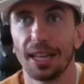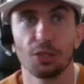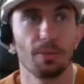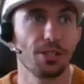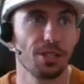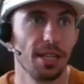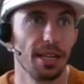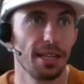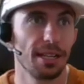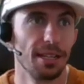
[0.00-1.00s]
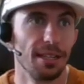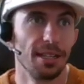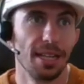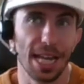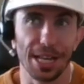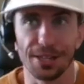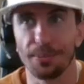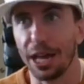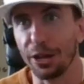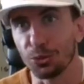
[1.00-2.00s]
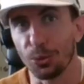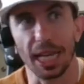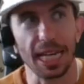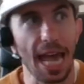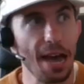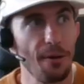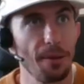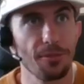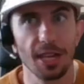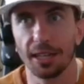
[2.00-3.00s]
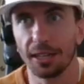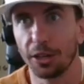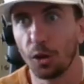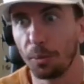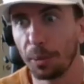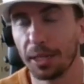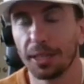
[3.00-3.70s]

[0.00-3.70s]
especially like, as I'm downswinging now, I'm thinking, you know what I mean?